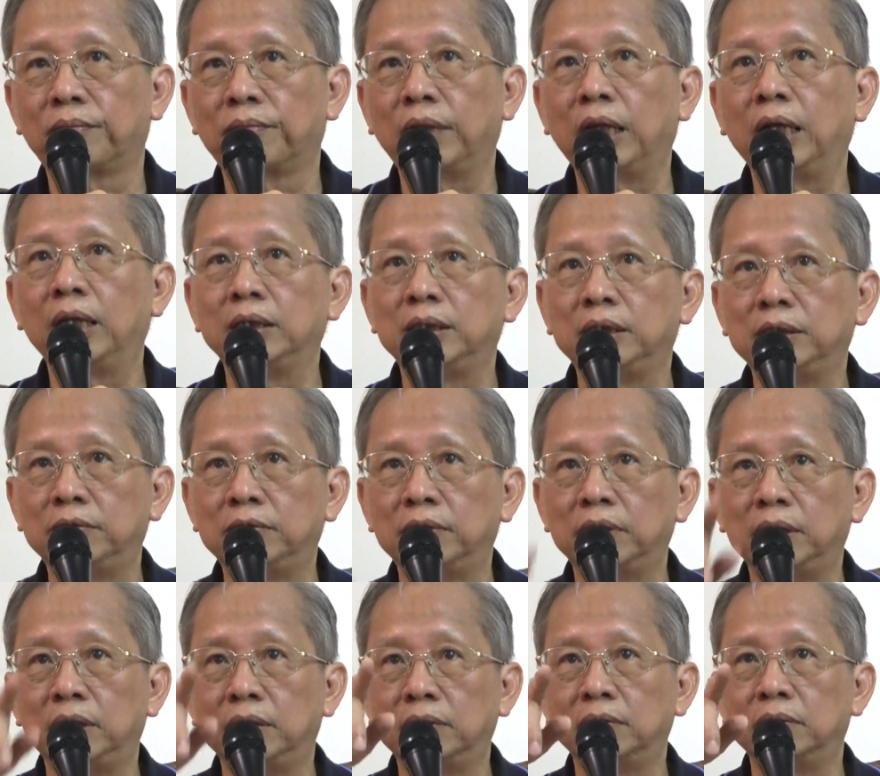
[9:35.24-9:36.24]
Then you will
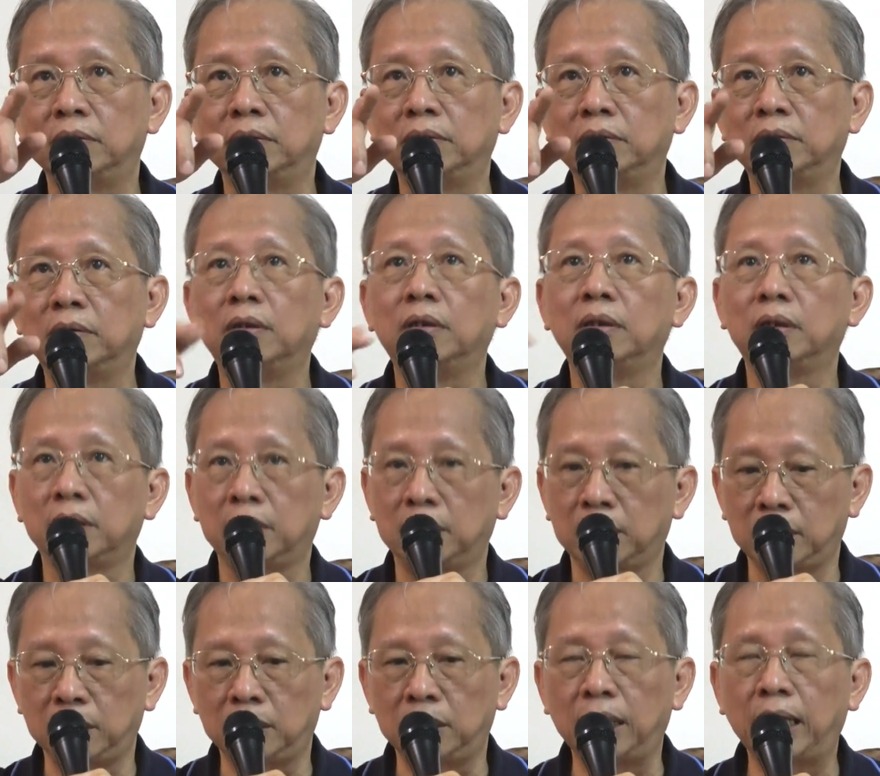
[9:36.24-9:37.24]
know
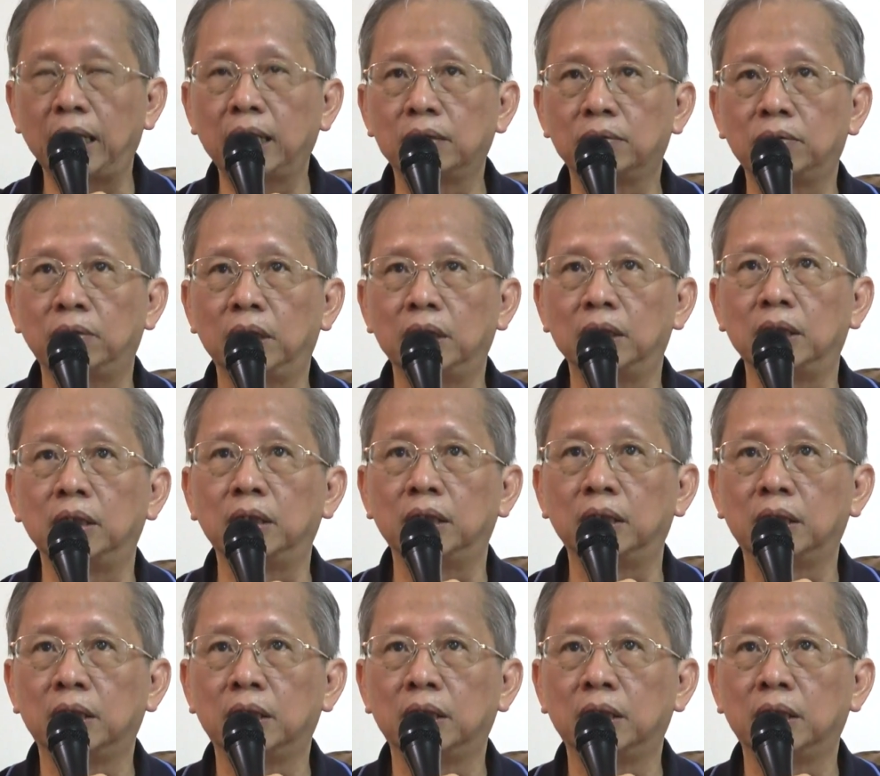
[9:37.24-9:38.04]
that one